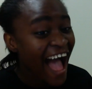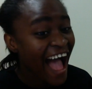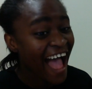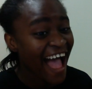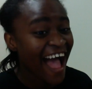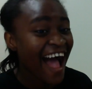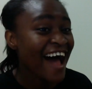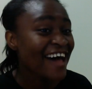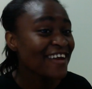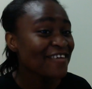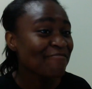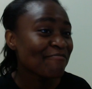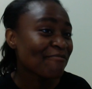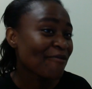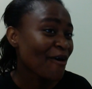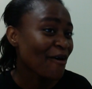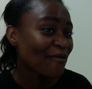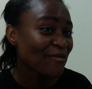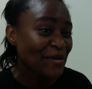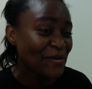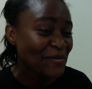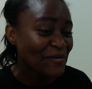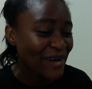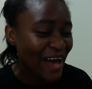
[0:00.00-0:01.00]
I had a
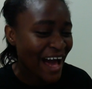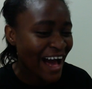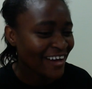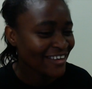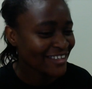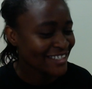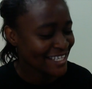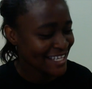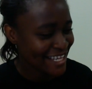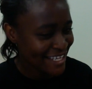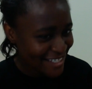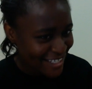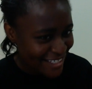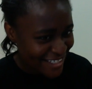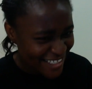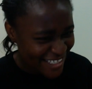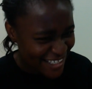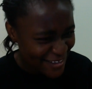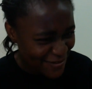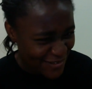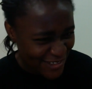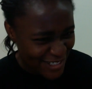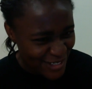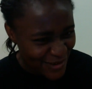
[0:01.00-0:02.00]
problem with how
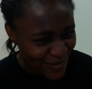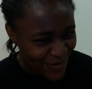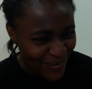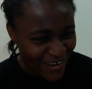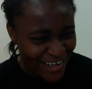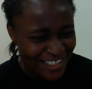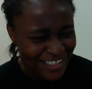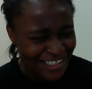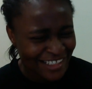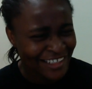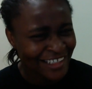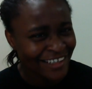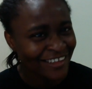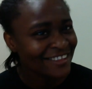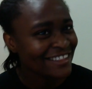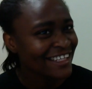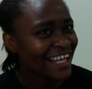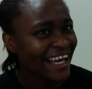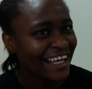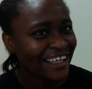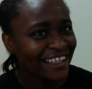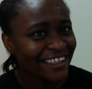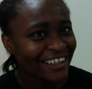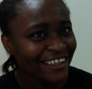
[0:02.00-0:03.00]
sensitive she was and I was
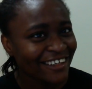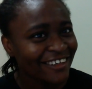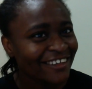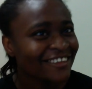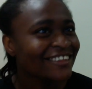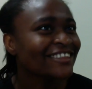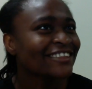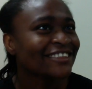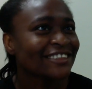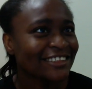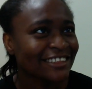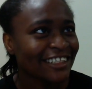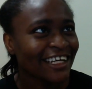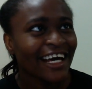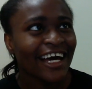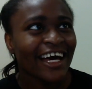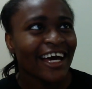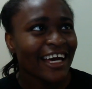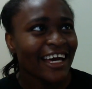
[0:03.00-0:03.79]
like, girl, it's,